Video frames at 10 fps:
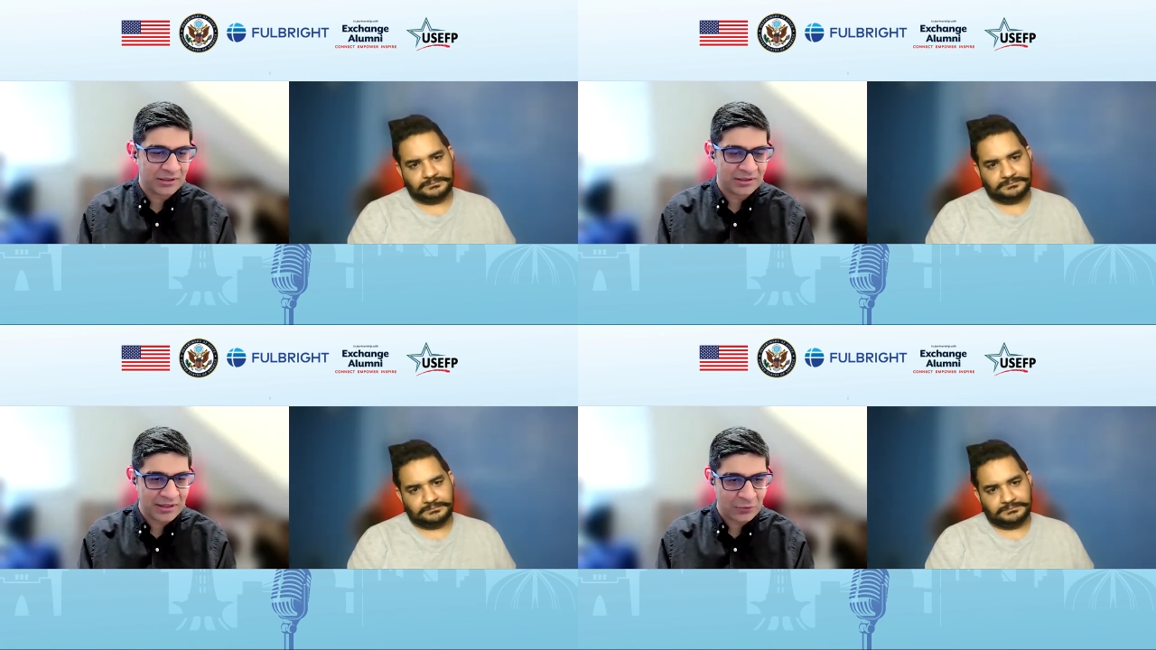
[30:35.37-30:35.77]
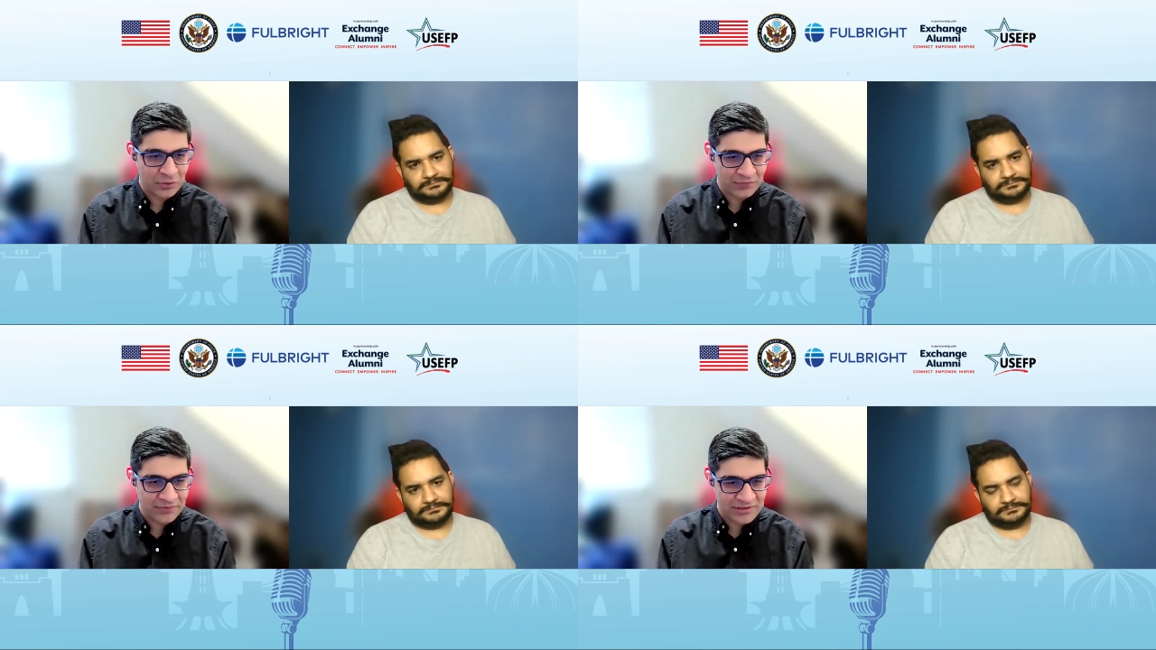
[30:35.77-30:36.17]
Speaker 1: cloud
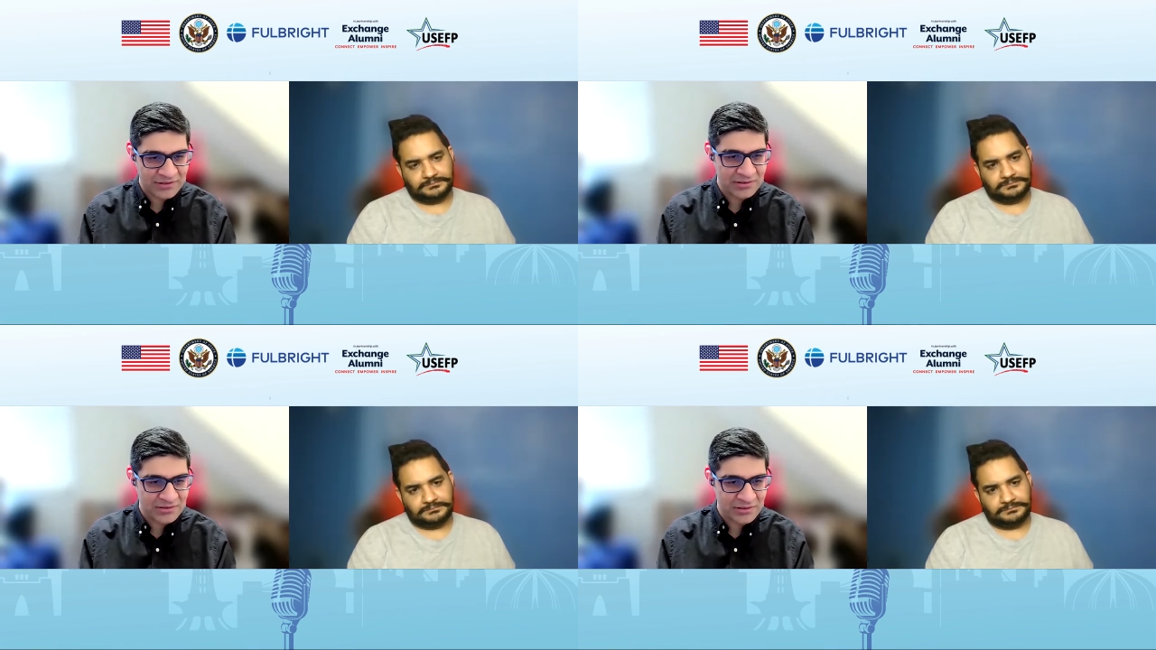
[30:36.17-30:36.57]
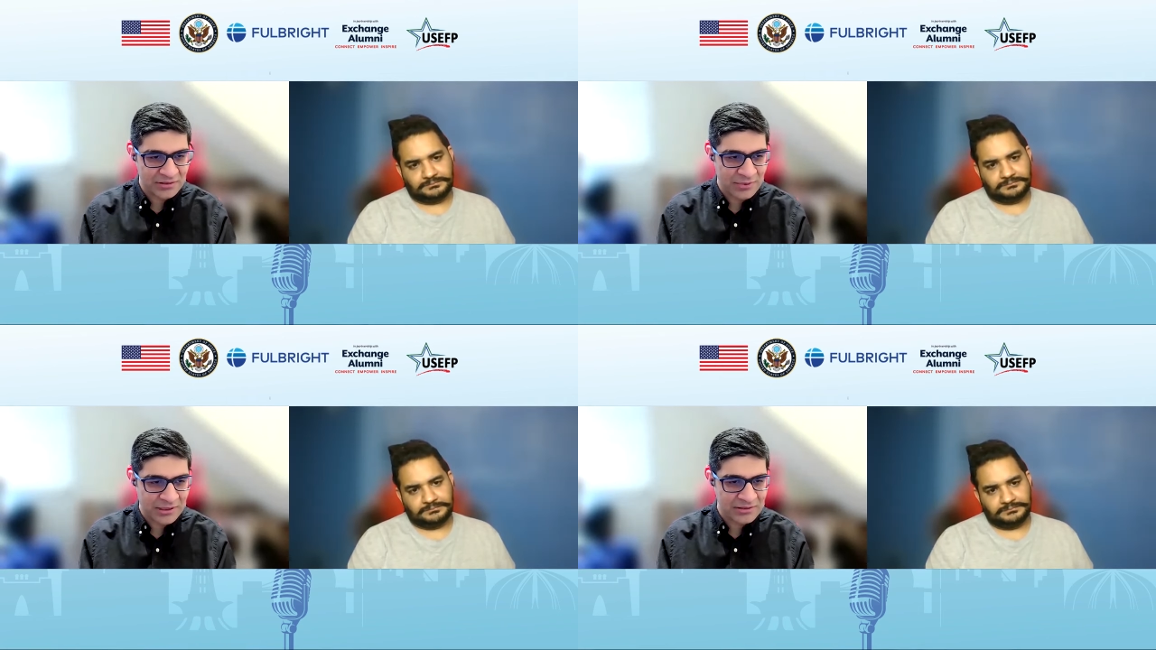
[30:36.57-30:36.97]
infrastructure in
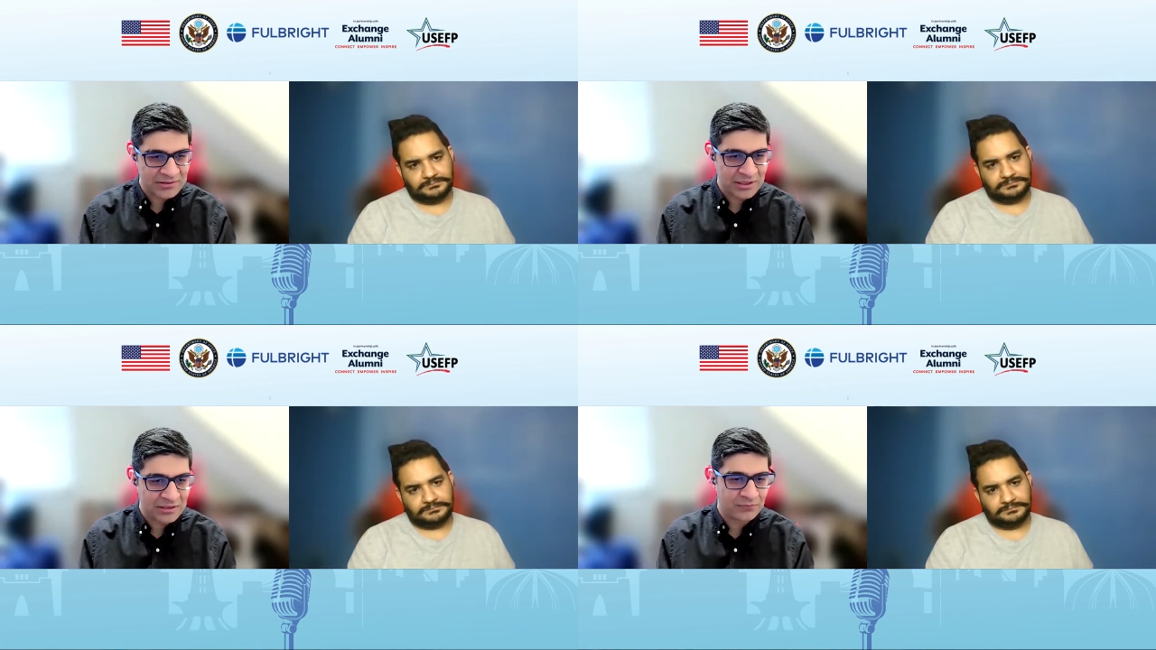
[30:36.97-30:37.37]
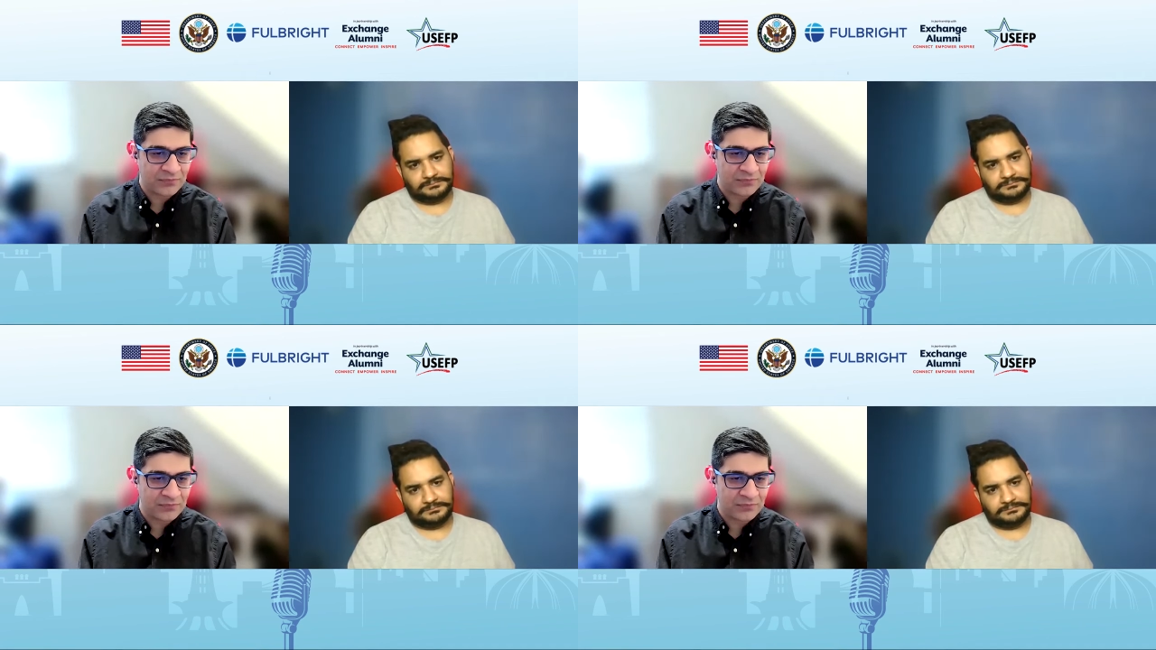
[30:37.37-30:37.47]
Pakistan,